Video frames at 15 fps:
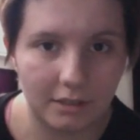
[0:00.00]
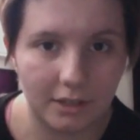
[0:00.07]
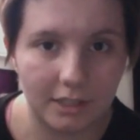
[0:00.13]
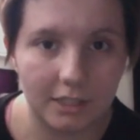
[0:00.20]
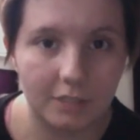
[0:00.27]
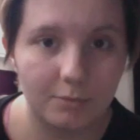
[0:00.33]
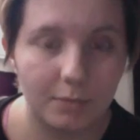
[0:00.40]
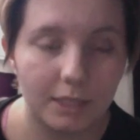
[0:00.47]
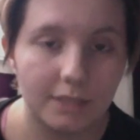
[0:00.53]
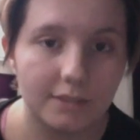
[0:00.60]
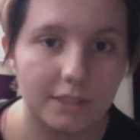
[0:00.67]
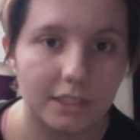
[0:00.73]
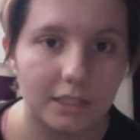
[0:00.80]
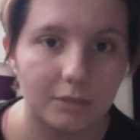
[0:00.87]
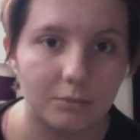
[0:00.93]
I explained
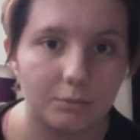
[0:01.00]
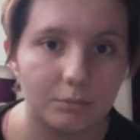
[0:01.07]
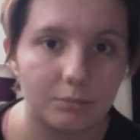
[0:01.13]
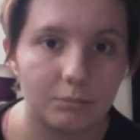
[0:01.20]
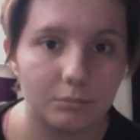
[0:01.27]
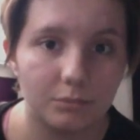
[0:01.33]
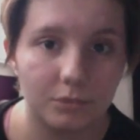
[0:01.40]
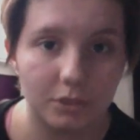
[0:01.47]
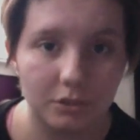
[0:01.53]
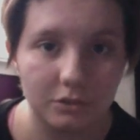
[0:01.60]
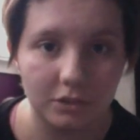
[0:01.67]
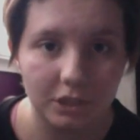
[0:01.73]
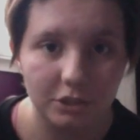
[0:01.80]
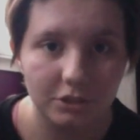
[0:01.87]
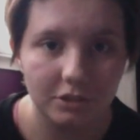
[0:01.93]
to him the
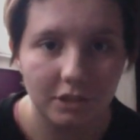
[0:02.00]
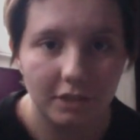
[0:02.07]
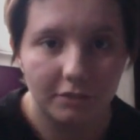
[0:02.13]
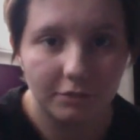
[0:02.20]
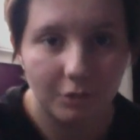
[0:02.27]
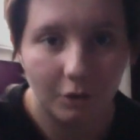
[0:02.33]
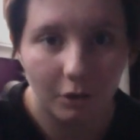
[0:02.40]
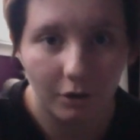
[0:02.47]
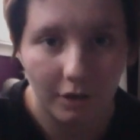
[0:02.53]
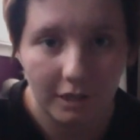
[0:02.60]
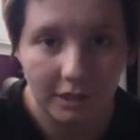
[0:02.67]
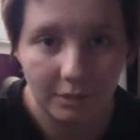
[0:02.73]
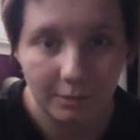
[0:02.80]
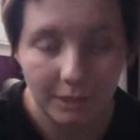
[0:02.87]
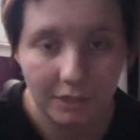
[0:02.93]
conditions I've got. I
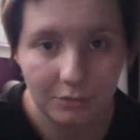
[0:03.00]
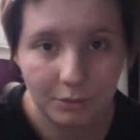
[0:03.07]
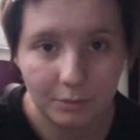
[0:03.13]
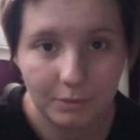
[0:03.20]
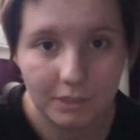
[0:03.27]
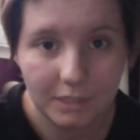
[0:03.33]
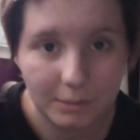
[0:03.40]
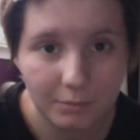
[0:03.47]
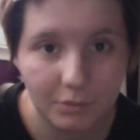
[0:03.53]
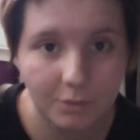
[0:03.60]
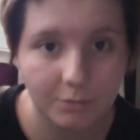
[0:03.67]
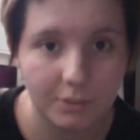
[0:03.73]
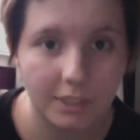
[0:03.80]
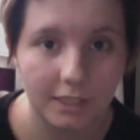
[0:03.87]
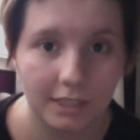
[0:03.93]
explained to him the
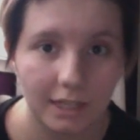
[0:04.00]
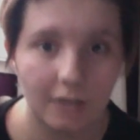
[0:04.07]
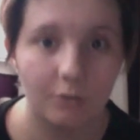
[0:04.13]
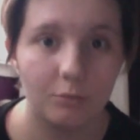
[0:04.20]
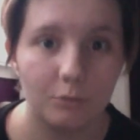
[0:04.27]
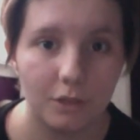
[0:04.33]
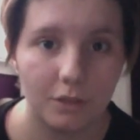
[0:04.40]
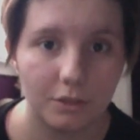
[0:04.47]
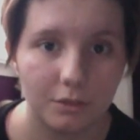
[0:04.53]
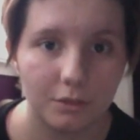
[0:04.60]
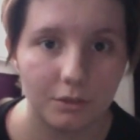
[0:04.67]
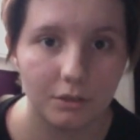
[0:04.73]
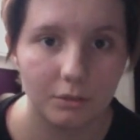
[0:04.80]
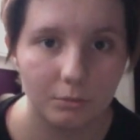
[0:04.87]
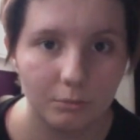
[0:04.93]
symptoms I get with
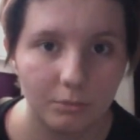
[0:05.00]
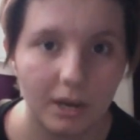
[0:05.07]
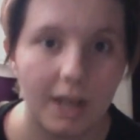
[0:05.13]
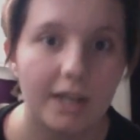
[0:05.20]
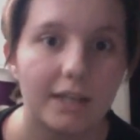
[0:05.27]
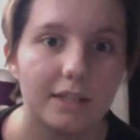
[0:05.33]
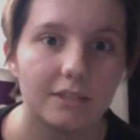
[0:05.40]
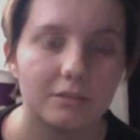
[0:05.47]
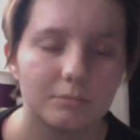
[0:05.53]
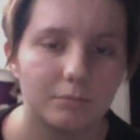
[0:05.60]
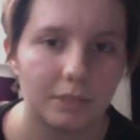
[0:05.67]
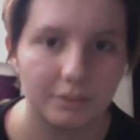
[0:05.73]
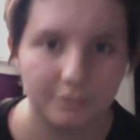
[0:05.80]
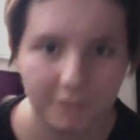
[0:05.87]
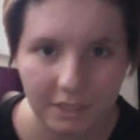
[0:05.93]
my
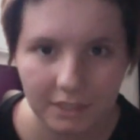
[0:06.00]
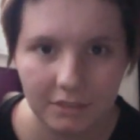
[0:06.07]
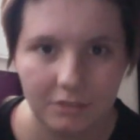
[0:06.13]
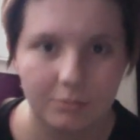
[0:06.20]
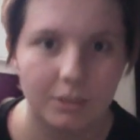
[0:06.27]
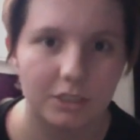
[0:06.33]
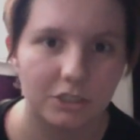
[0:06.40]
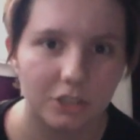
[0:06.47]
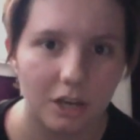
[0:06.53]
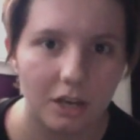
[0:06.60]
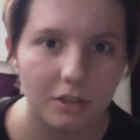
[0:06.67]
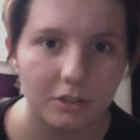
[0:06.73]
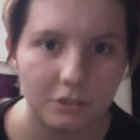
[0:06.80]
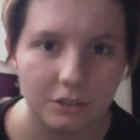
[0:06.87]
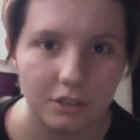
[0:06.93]
fits, my
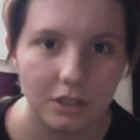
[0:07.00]
jerks,